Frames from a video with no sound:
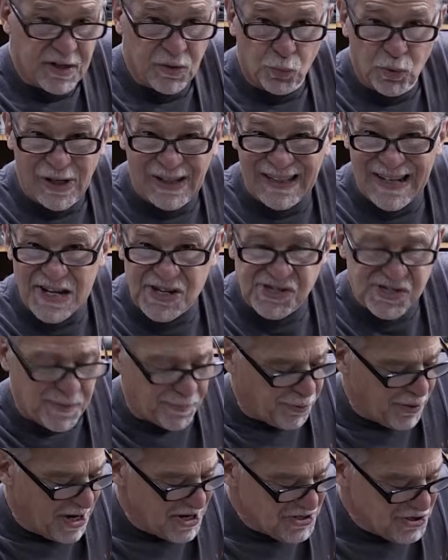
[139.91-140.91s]
release the
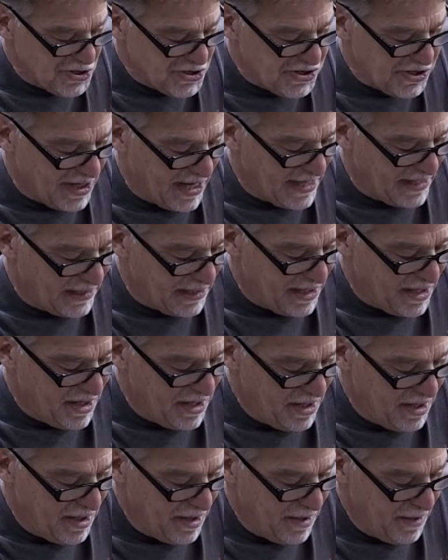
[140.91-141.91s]
pressure slightly,
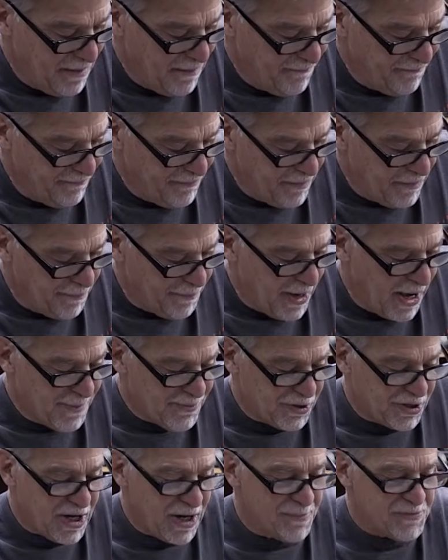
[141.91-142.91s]

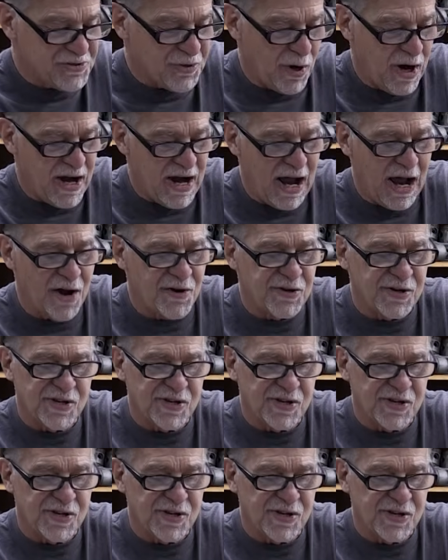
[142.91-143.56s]
paper comes right out.